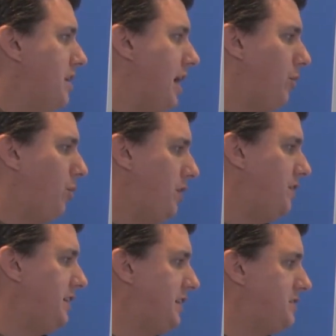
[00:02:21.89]
Now the one
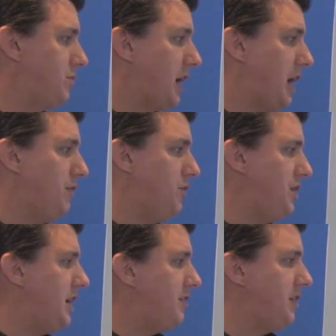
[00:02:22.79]
thing that's kind of
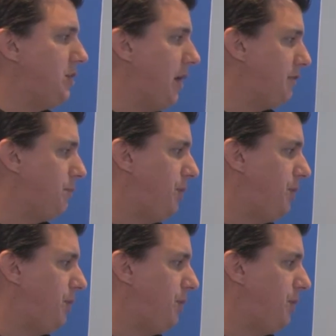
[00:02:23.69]
unique is that you have to